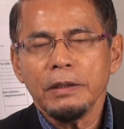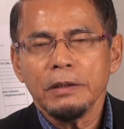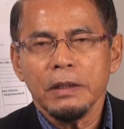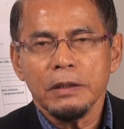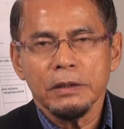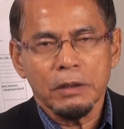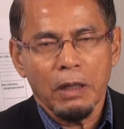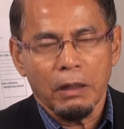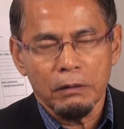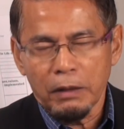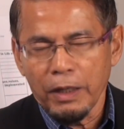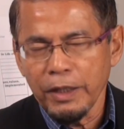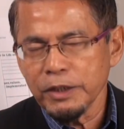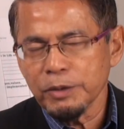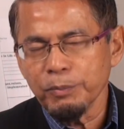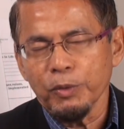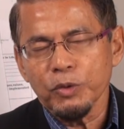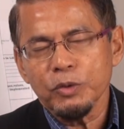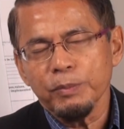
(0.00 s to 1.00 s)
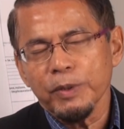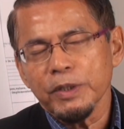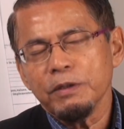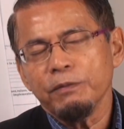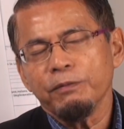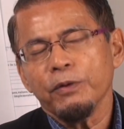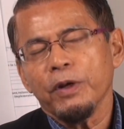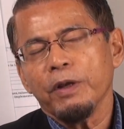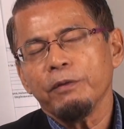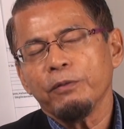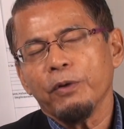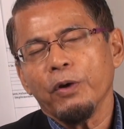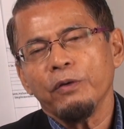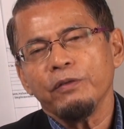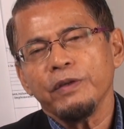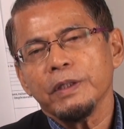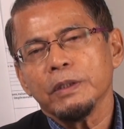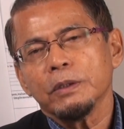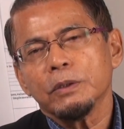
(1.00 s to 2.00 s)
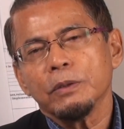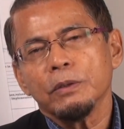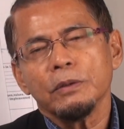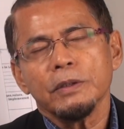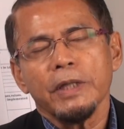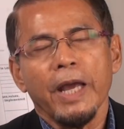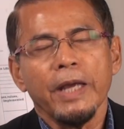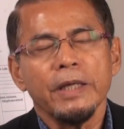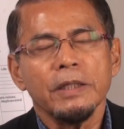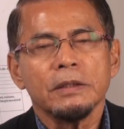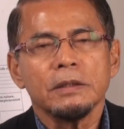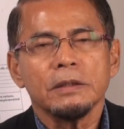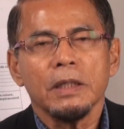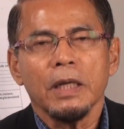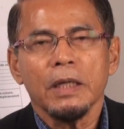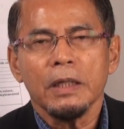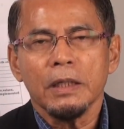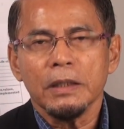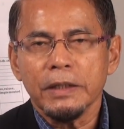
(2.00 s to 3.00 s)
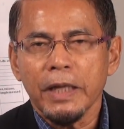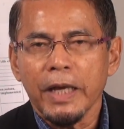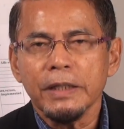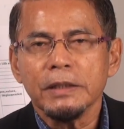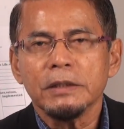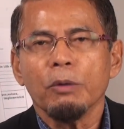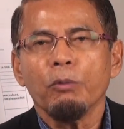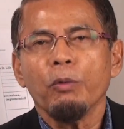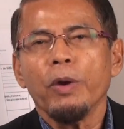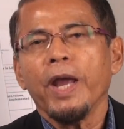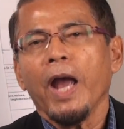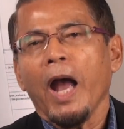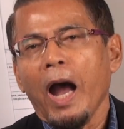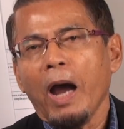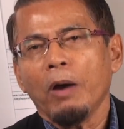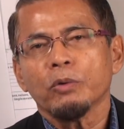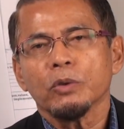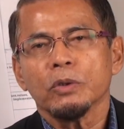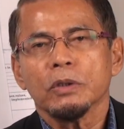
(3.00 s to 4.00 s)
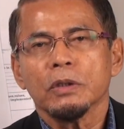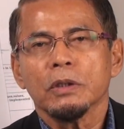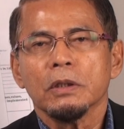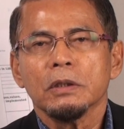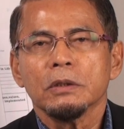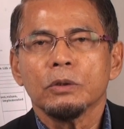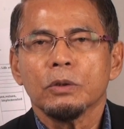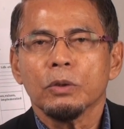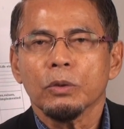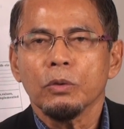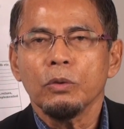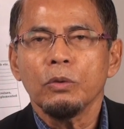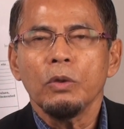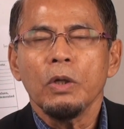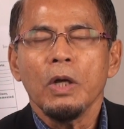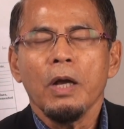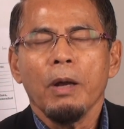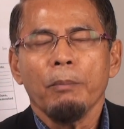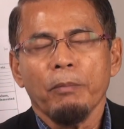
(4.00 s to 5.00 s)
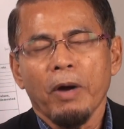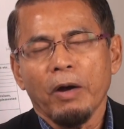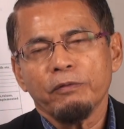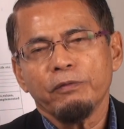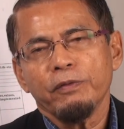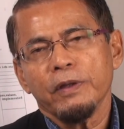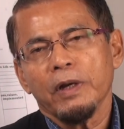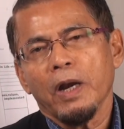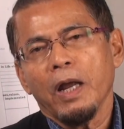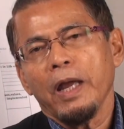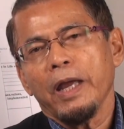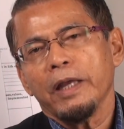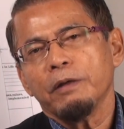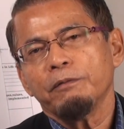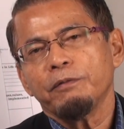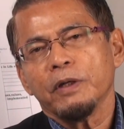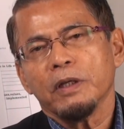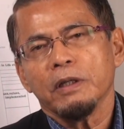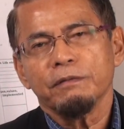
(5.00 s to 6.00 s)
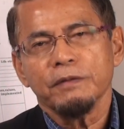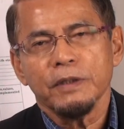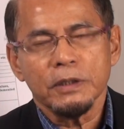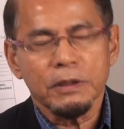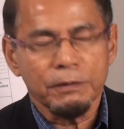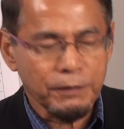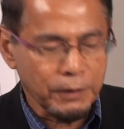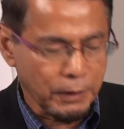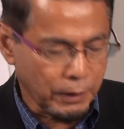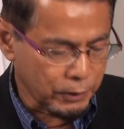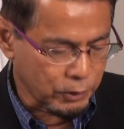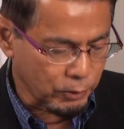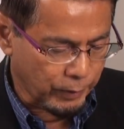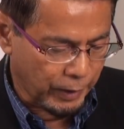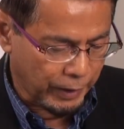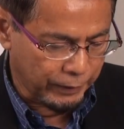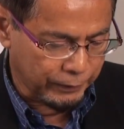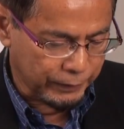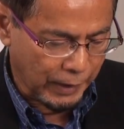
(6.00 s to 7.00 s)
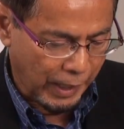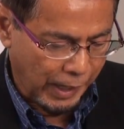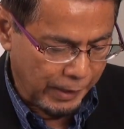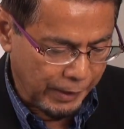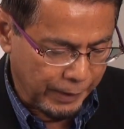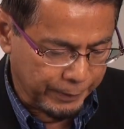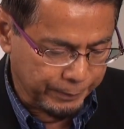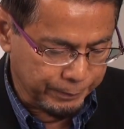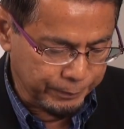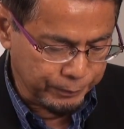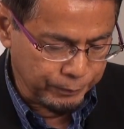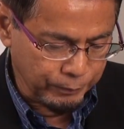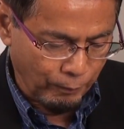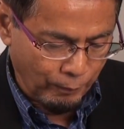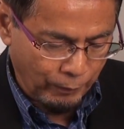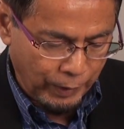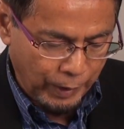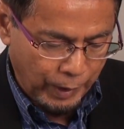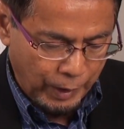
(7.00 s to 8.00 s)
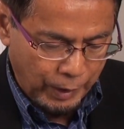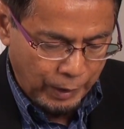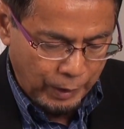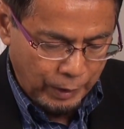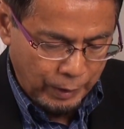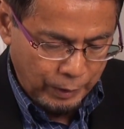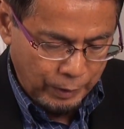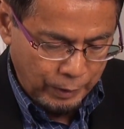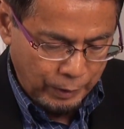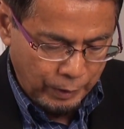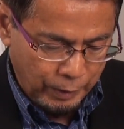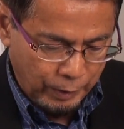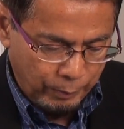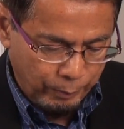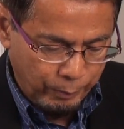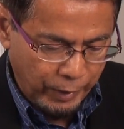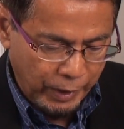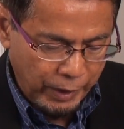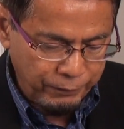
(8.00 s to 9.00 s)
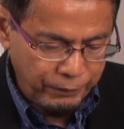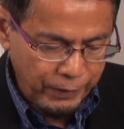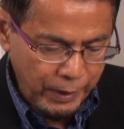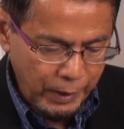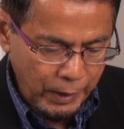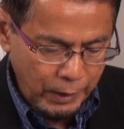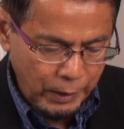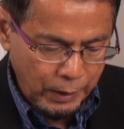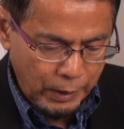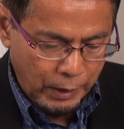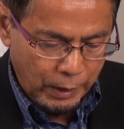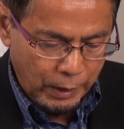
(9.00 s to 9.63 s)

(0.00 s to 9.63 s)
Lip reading: is Allah is most merciful and forgiving. So there is a way out through maghfirah and the forgiveness of Allah subhanahu wa ta'ala. Believing